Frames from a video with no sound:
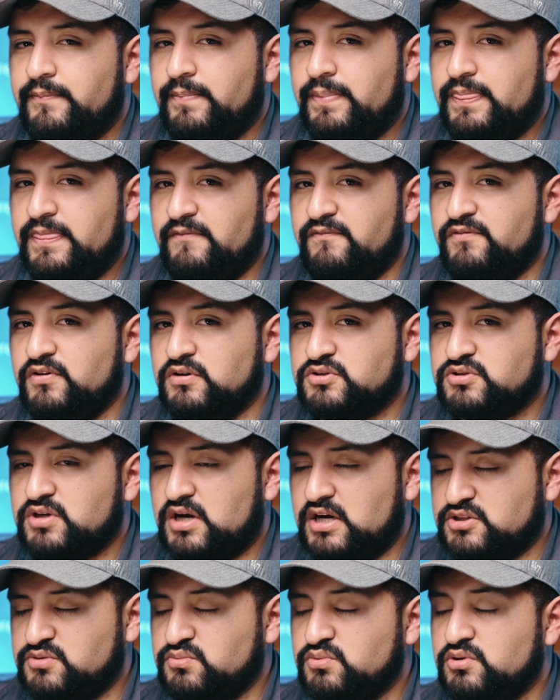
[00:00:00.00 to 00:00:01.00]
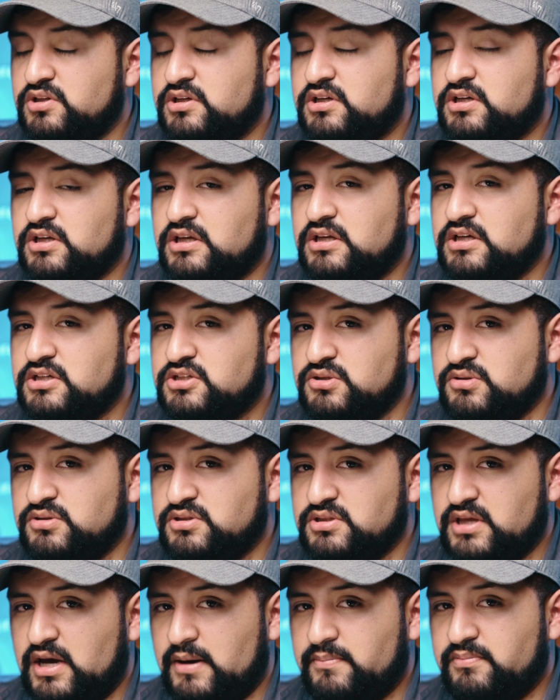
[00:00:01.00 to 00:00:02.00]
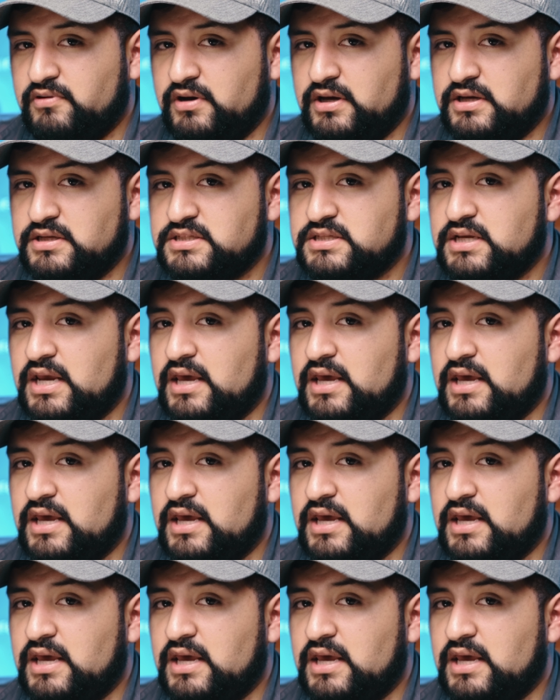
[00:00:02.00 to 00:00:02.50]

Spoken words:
The Viltrox really can get you to that place.